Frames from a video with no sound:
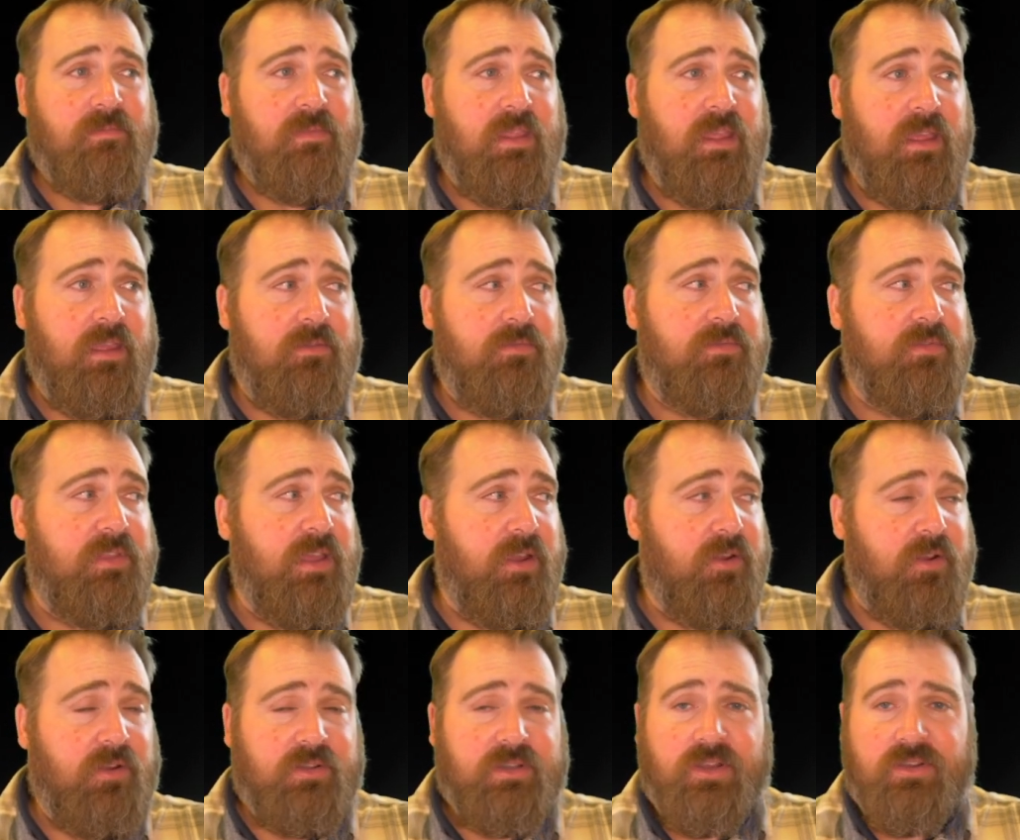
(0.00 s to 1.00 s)
if
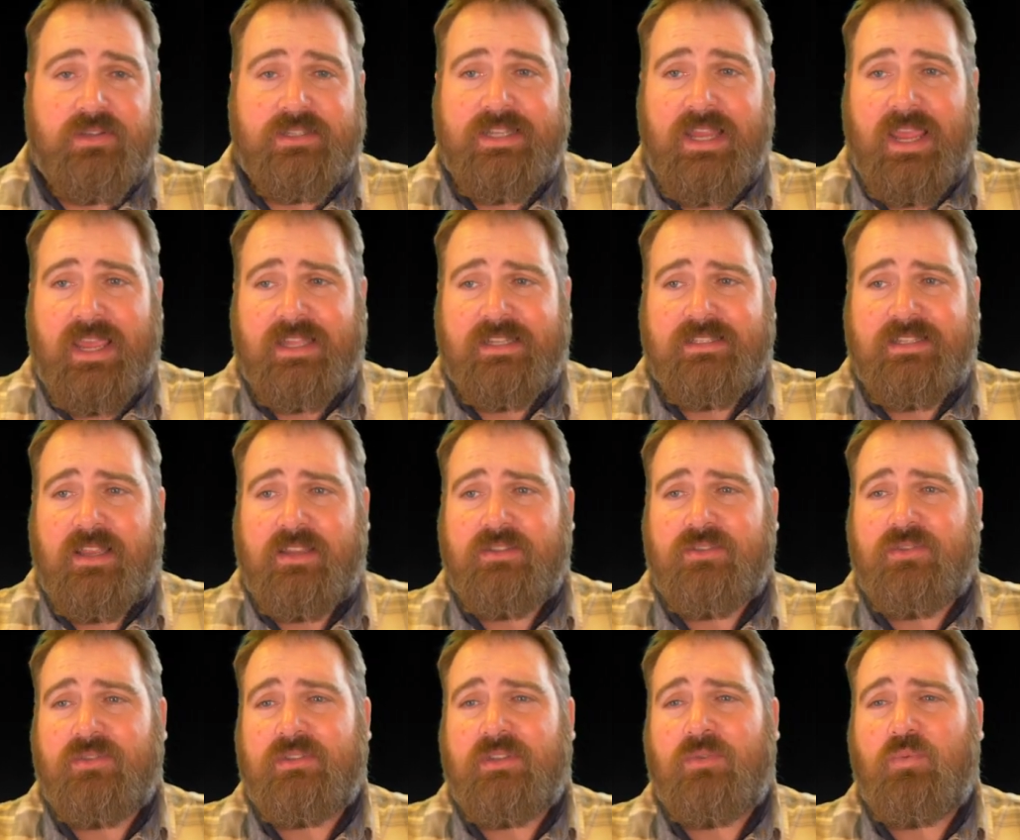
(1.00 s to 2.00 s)
they're our nearest
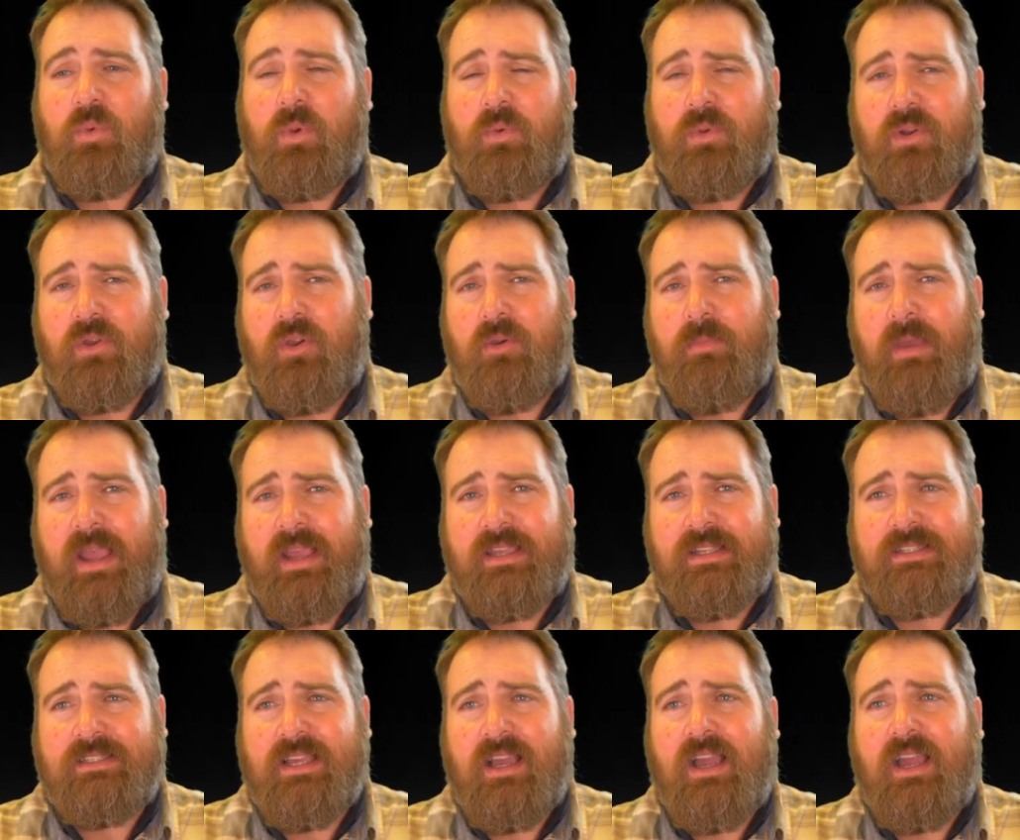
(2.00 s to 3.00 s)
ancestors and we were to go back
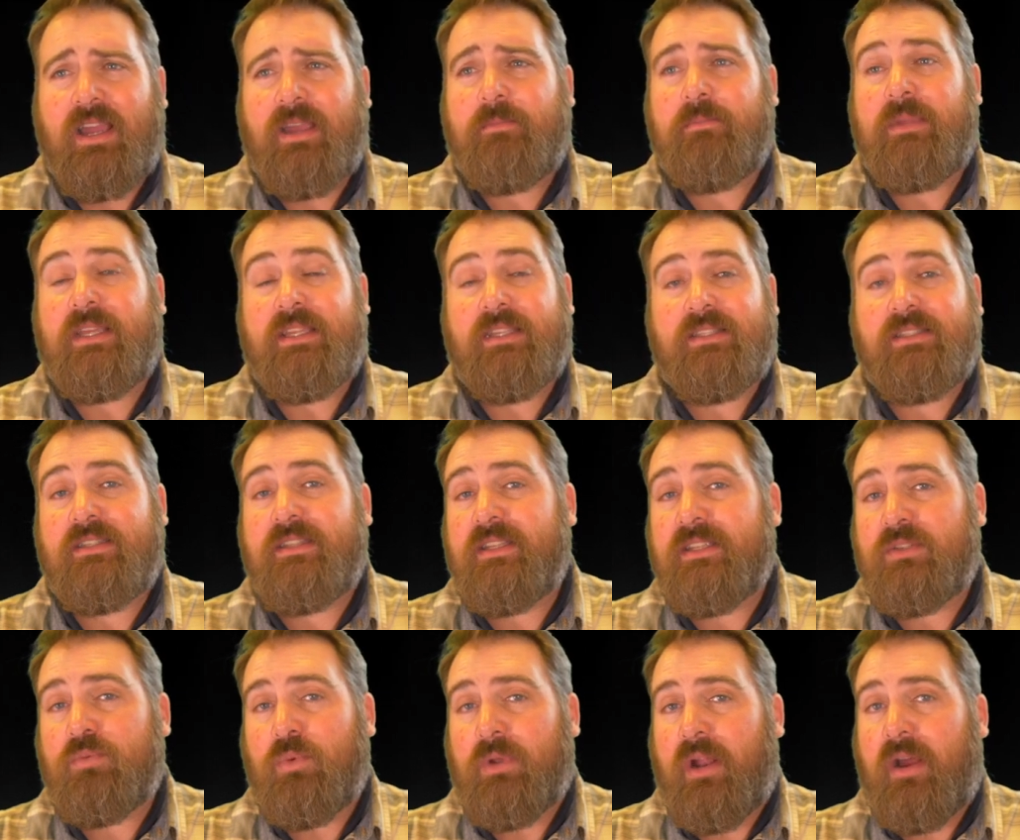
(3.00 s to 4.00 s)
in time, is
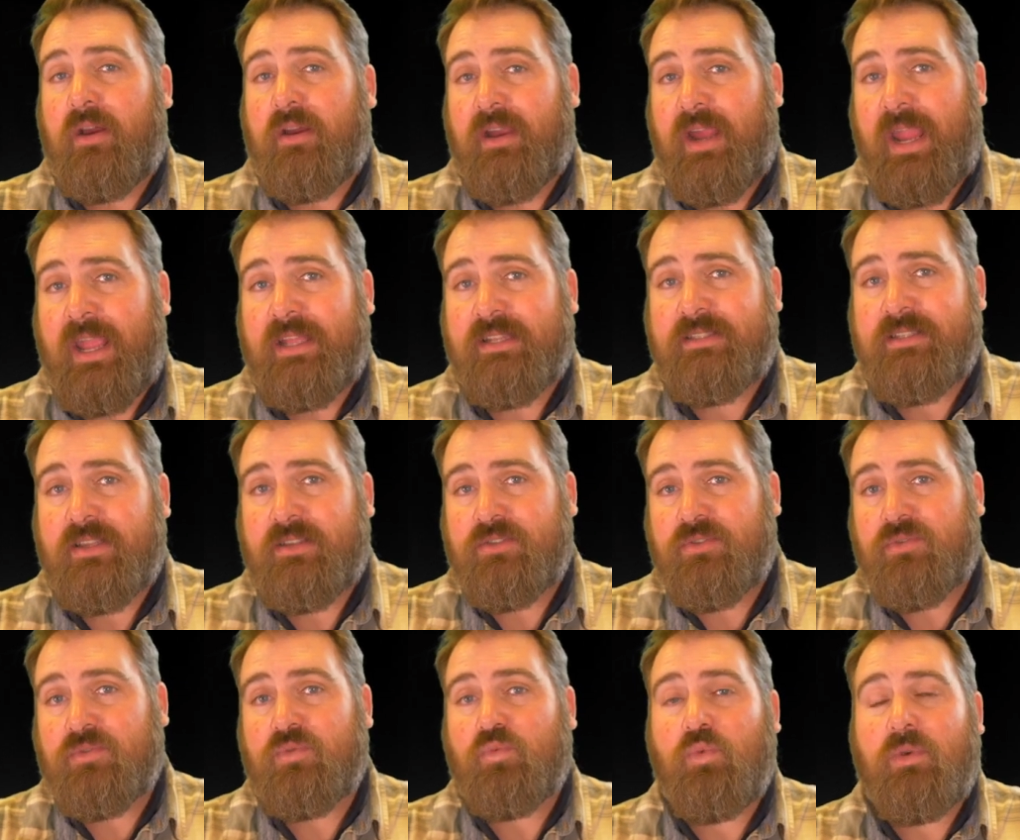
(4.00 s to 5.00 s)
this what our
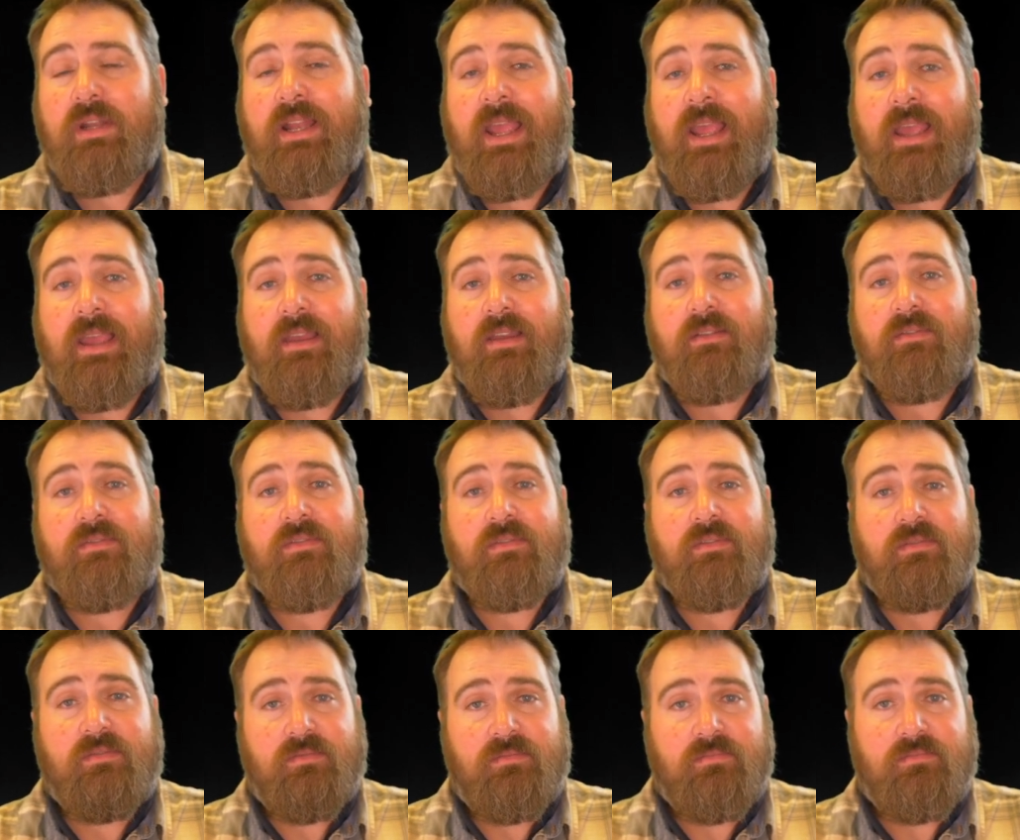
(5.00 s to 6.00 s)
ancestors would have,
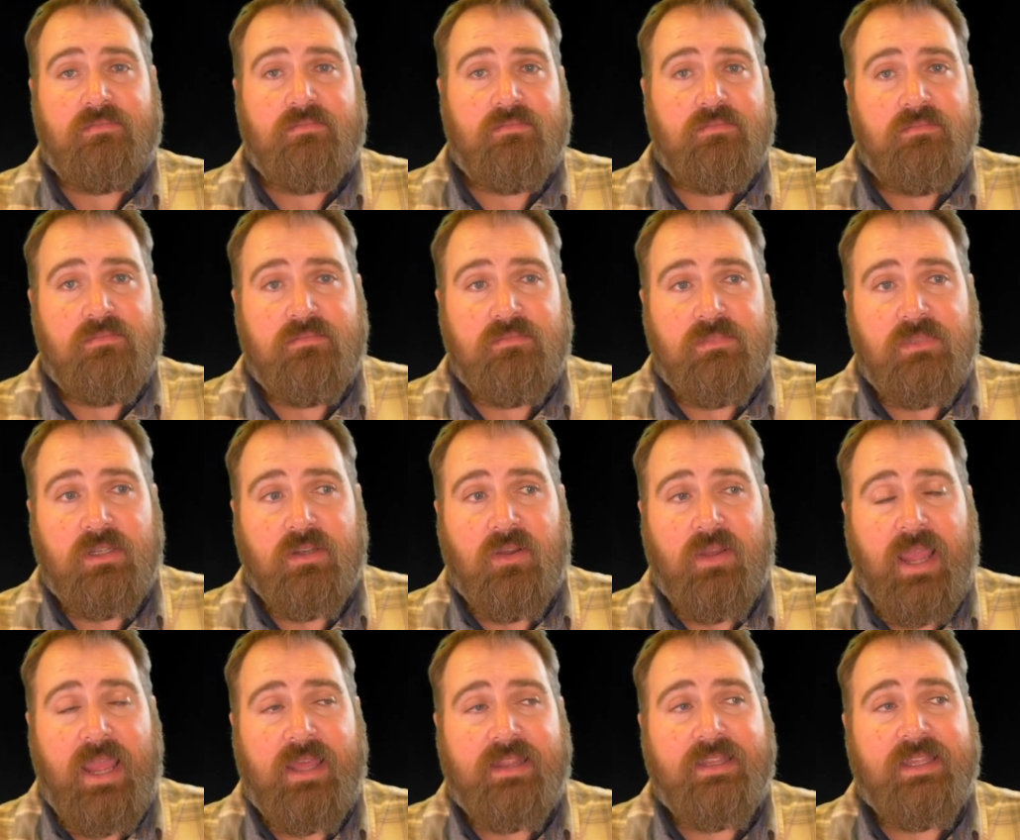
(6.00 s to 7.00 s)

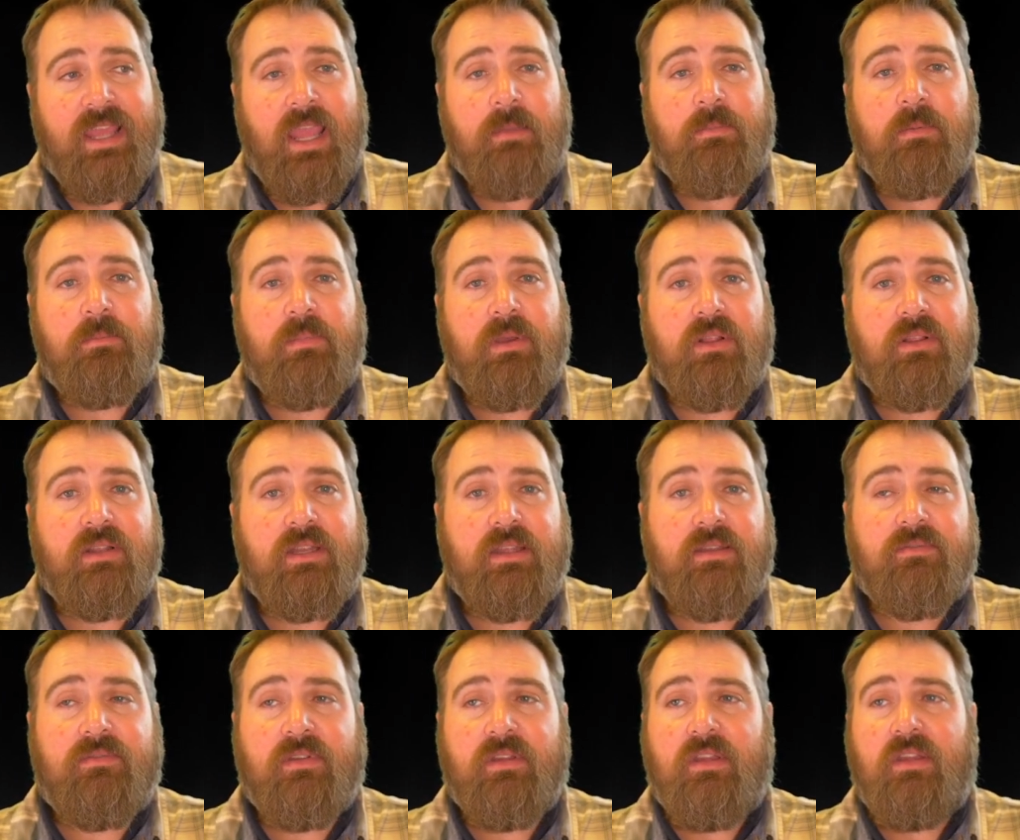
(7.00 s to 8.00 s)
had the capability
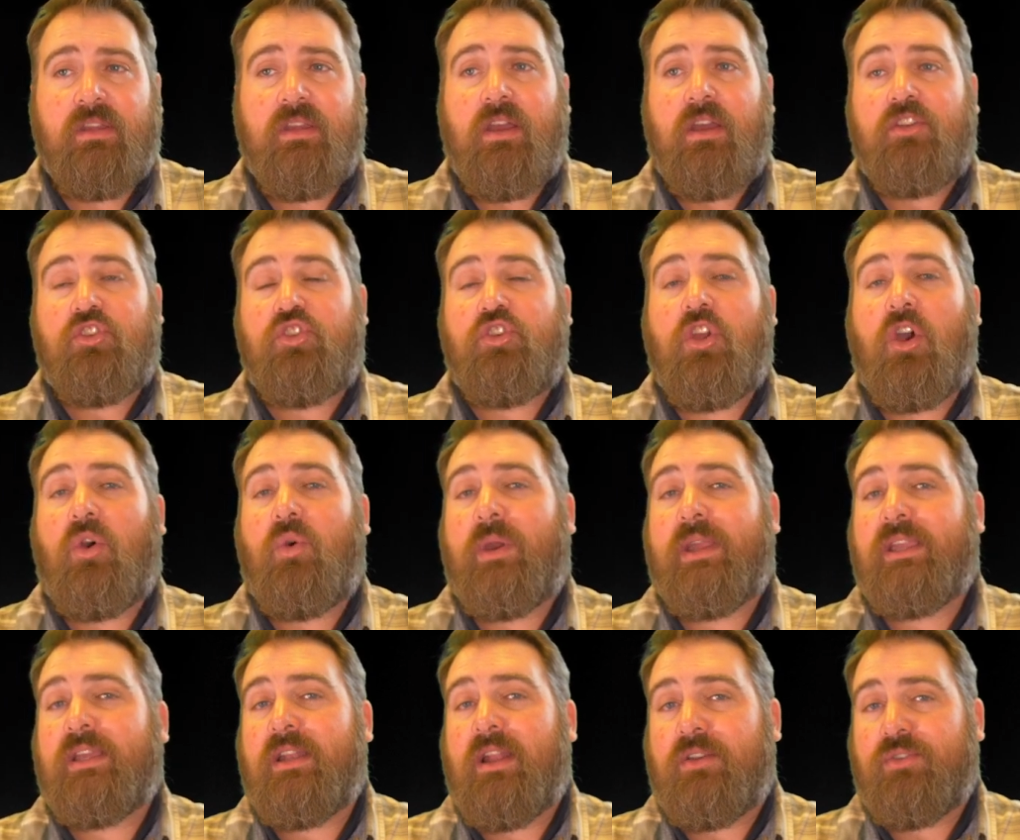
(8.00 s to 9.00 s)
of
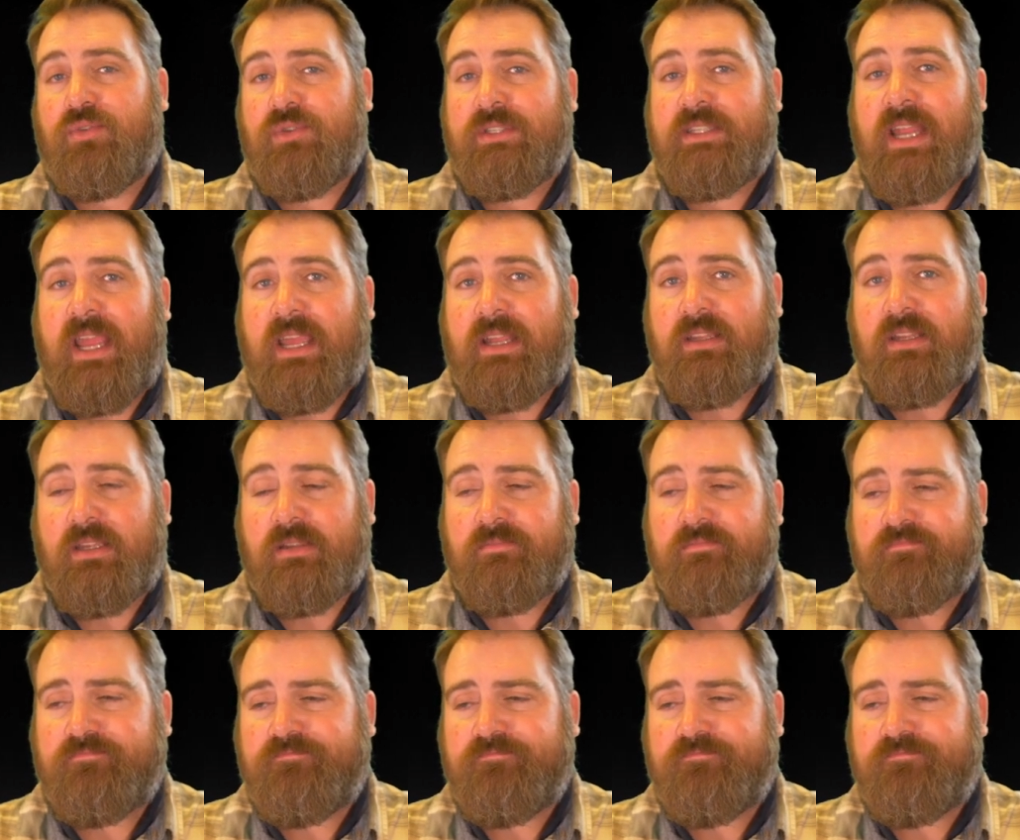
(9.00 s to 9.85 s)
knowing and understanding?